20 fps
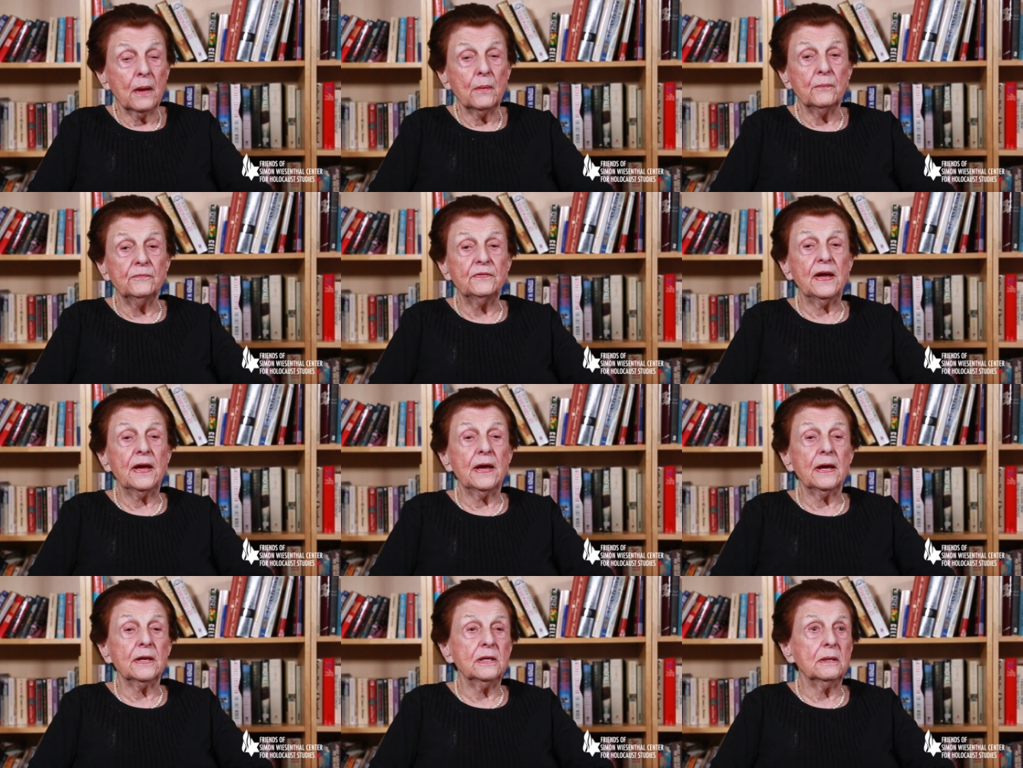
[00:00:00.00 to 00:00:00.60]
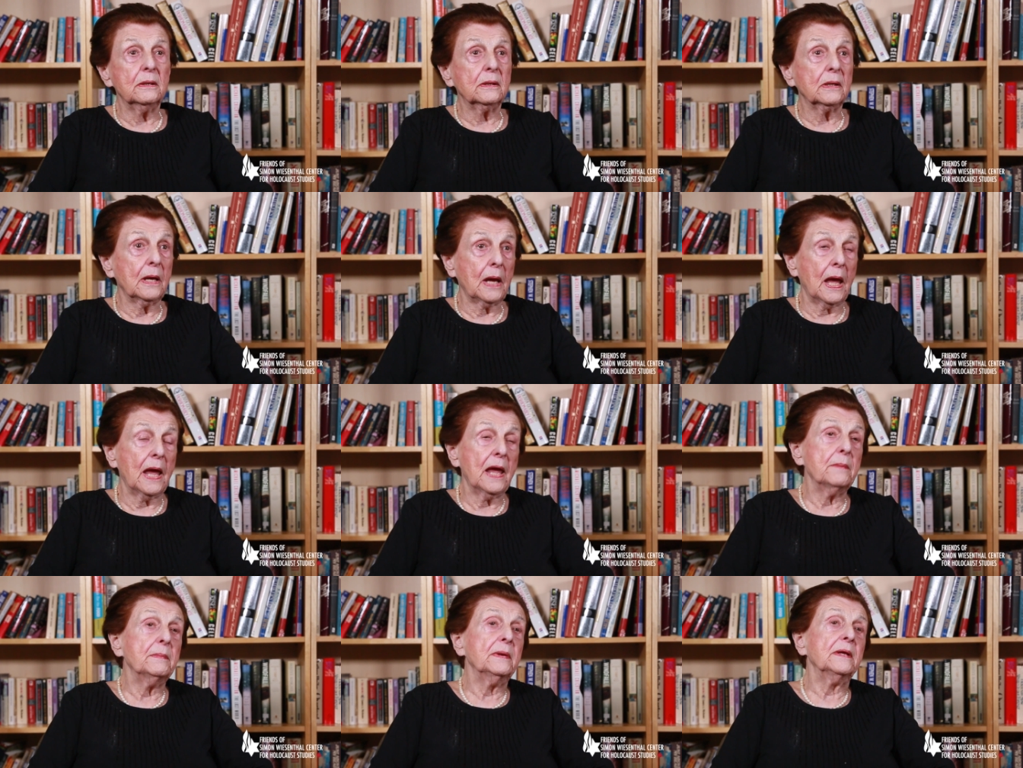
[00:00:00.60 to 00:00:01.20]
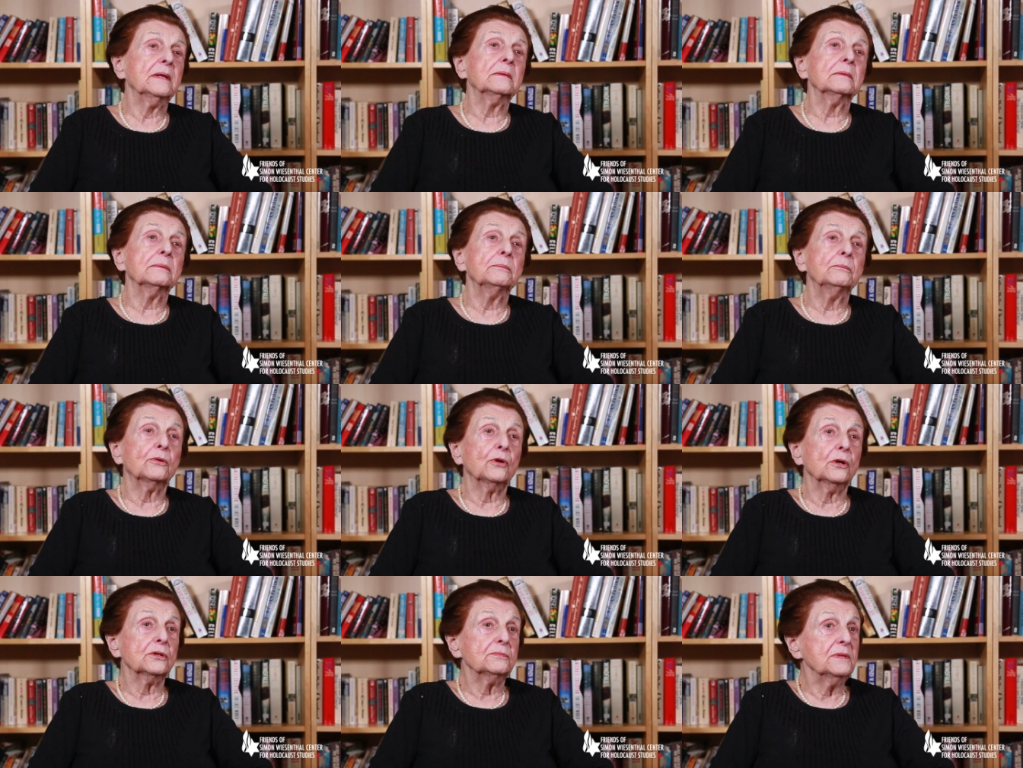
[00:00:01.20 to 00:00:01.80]
where he came and
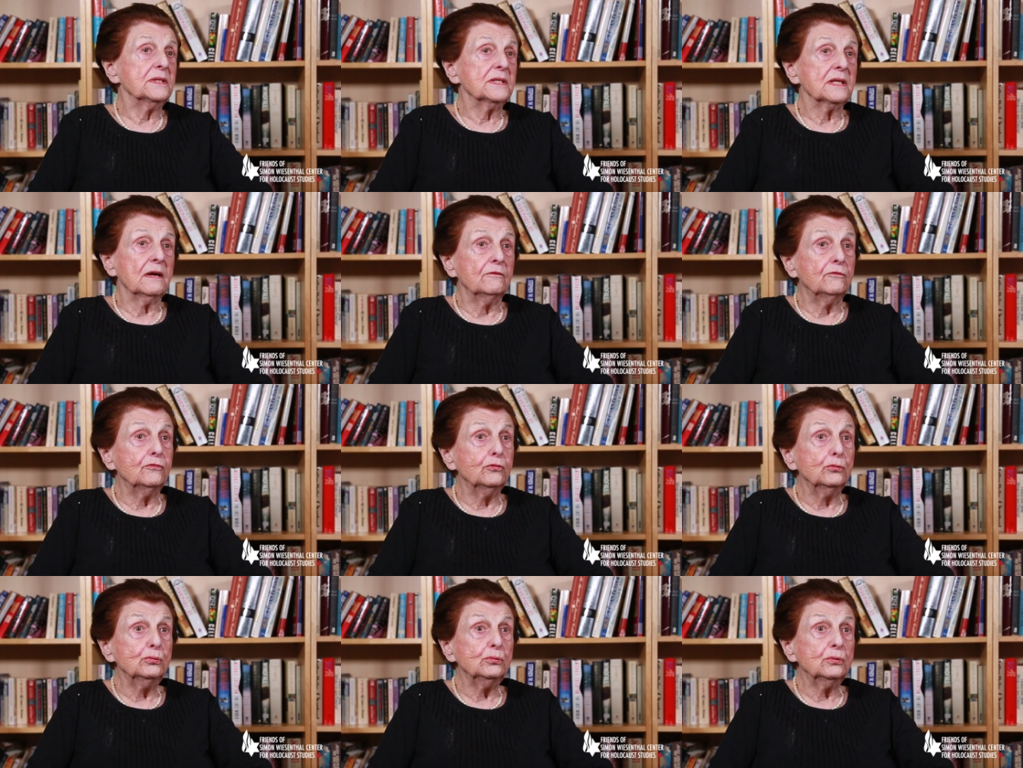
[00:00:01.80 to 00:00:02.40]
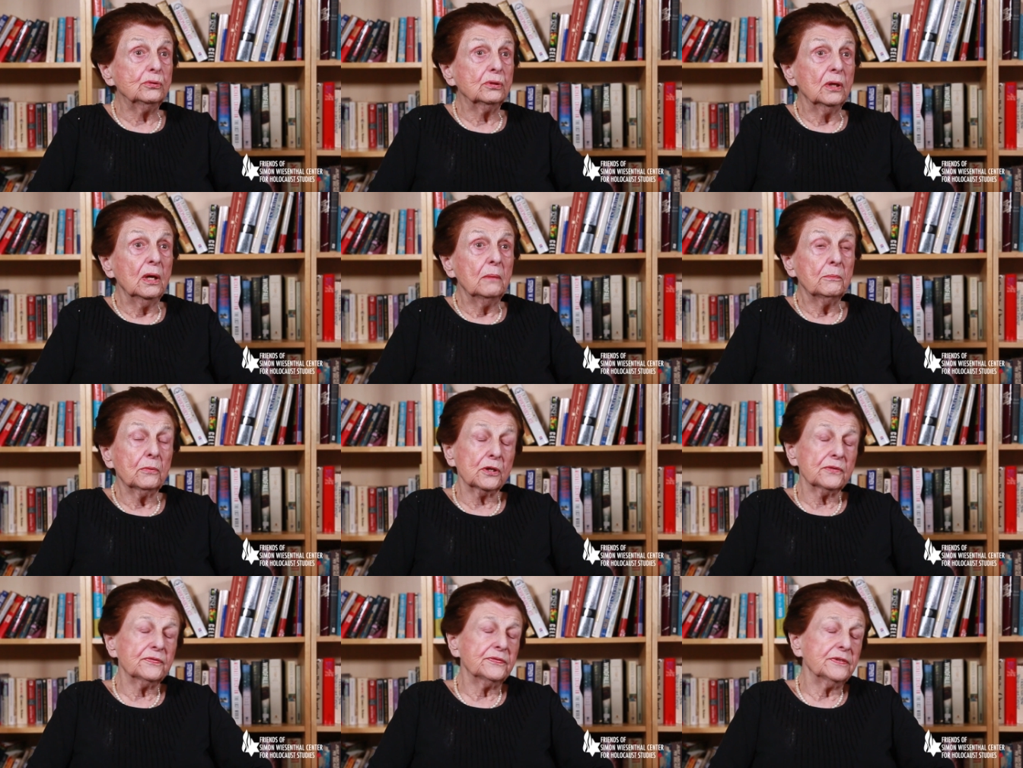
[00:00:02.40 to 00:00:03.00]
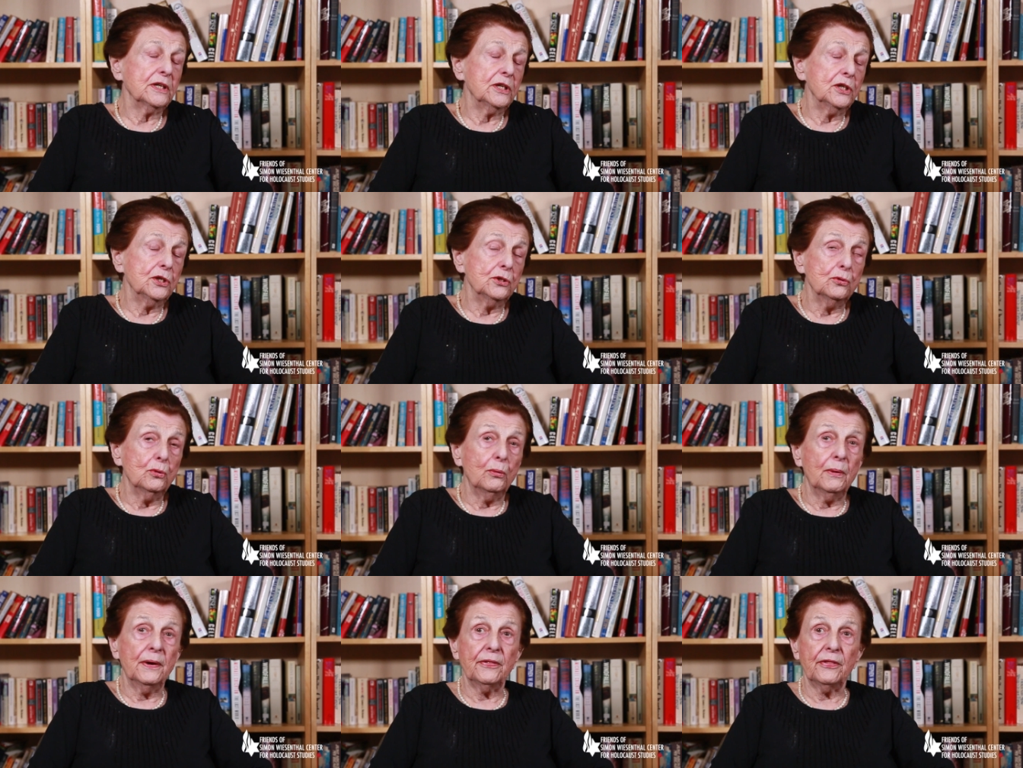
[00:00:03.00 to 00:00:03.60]
brought me some food, because he
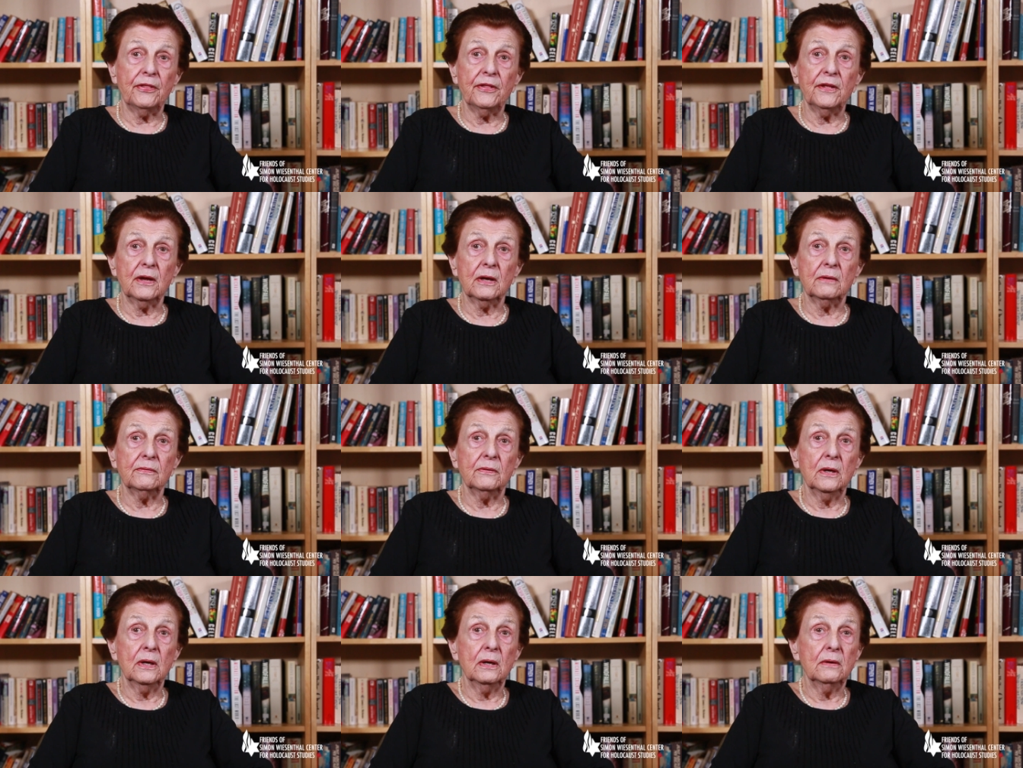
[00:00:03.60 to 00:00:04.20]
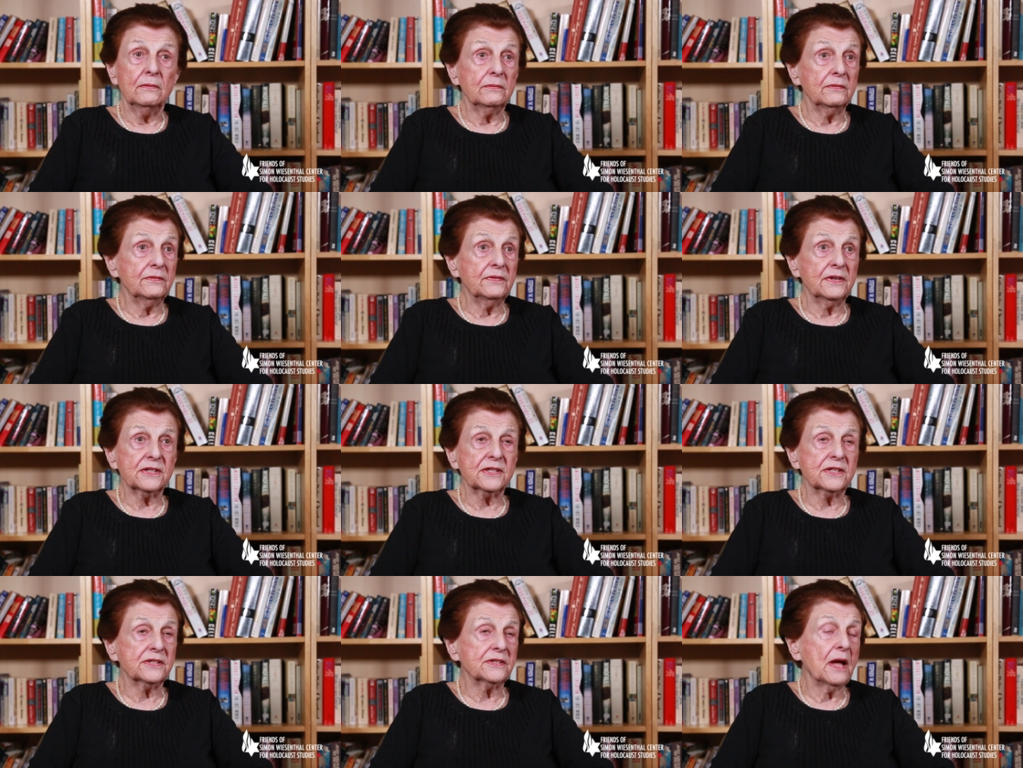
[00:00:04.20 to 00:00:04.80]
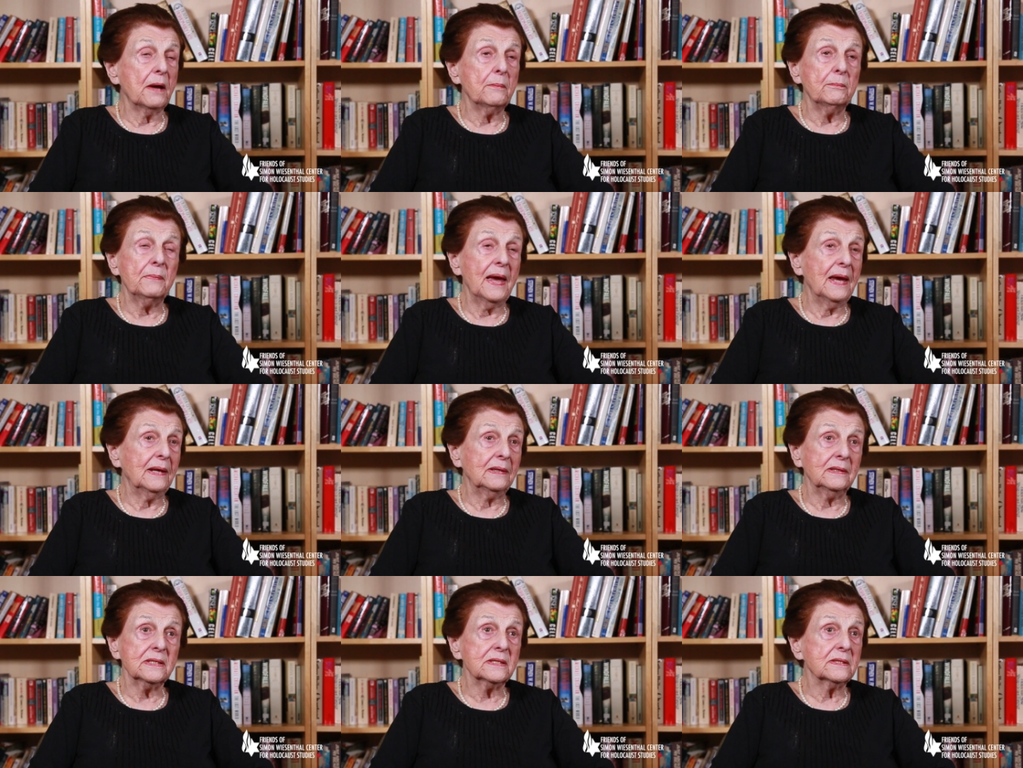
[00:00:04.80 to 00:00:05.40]
knew one thing: we were
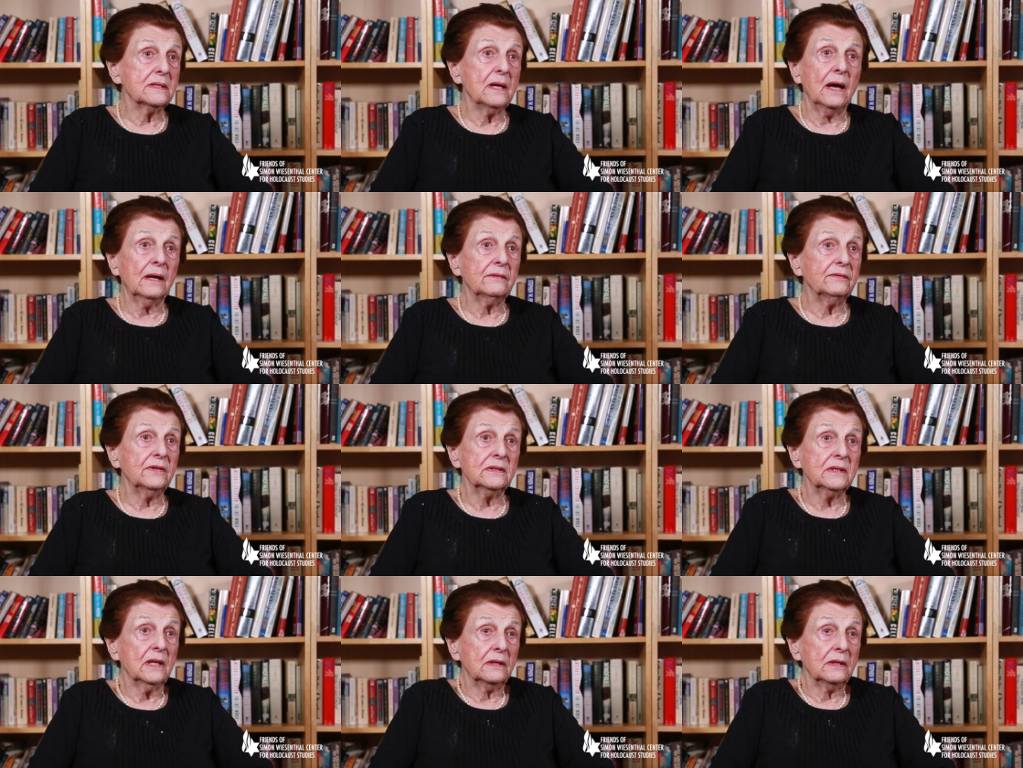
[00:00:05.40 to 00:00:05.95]
badly starving.